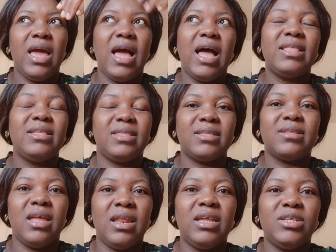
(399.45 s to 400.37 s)
had
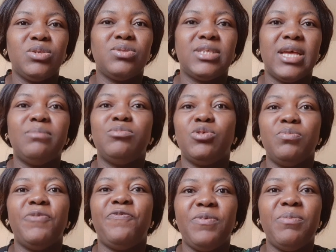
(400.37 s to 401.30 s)
a little time to
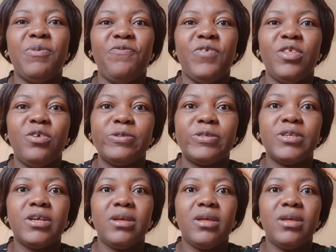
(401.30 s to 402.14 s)
be filming videos,